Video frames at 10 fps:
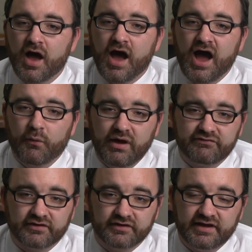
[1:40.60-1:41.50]

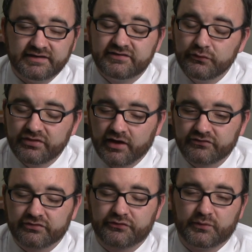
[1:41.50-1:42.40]
However, in
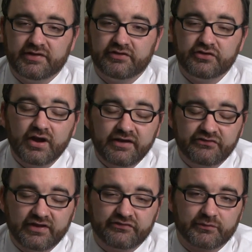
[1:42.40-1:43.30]
2003, the United
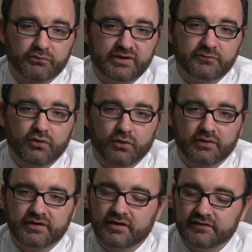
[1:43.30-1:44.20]
States Supreme
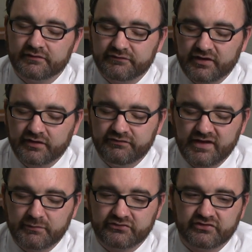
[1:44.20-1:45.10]
Court, in a very
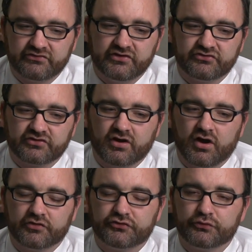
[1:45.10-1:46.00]
famous decision
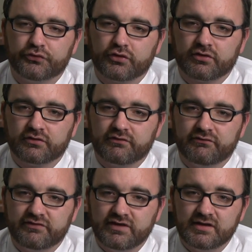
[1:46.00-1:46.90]
called Grutter
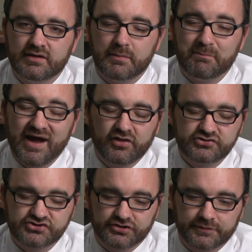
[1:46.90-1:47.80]
v.
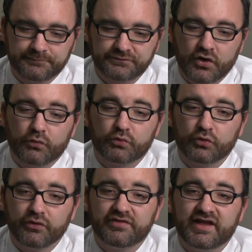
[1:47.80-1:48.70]
Bollinger,
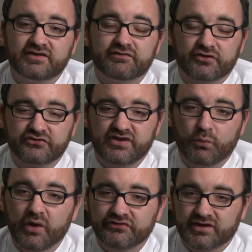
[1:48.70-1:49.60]
ruled that diversity
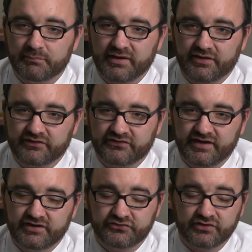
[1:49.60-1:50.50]
was a compelling
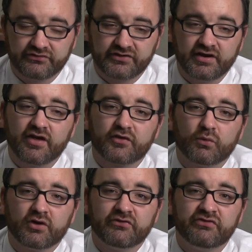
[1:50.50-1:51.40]
state interest. In other
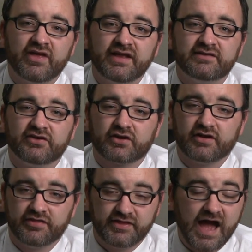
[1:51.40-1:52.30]
words, they took
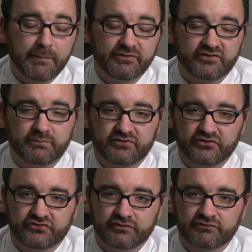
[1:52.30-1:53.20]
the opposite
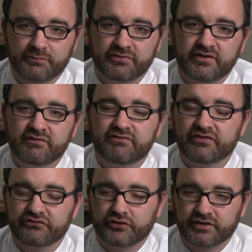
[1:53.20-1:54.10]
position from the
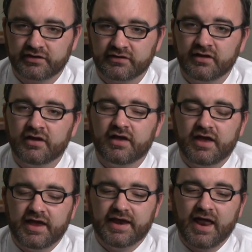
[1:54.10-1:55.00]
Fifth Circuit
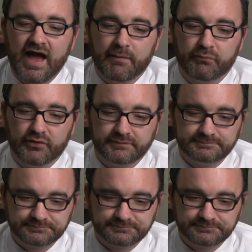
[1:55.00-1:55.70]
in Hopwood.